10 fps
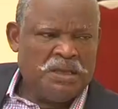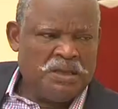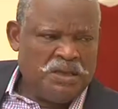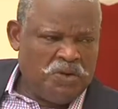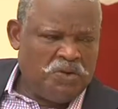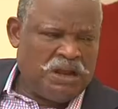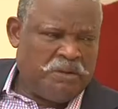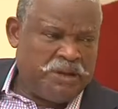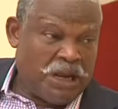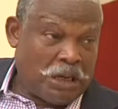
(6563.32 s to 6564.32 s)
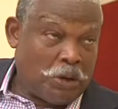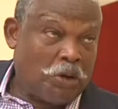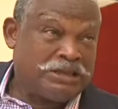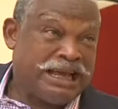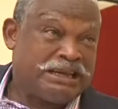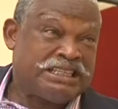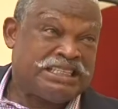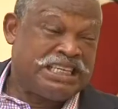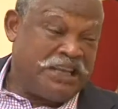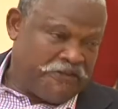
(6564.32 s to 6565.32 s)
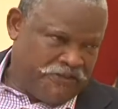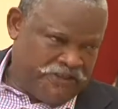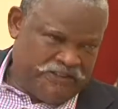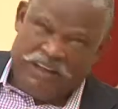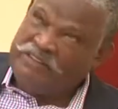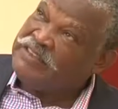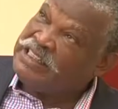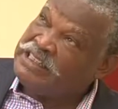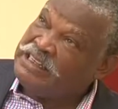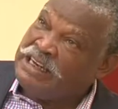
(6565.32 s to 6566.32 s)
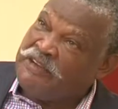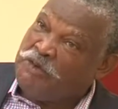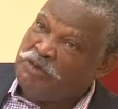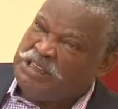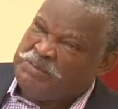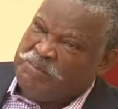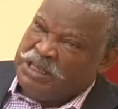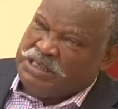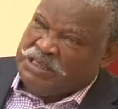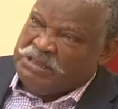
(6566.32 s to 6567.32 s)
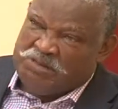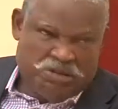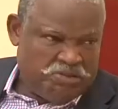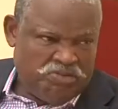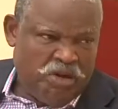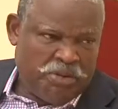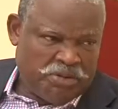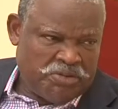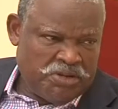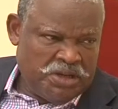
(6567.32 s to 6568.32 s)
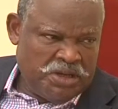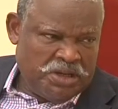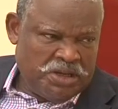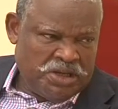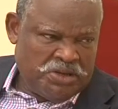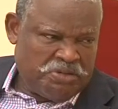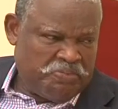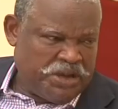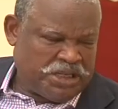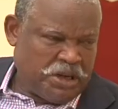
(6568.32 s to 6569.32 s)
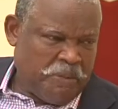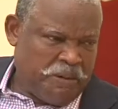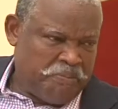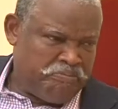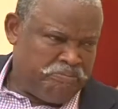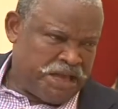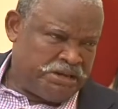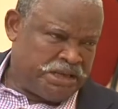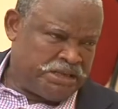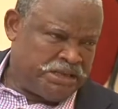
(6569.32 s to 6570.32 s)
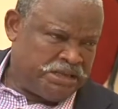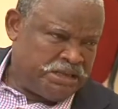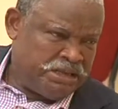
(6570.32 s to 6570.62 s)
You would have been an ordinary thief if I leveled this place into the rubble. You would have picked up and buried it.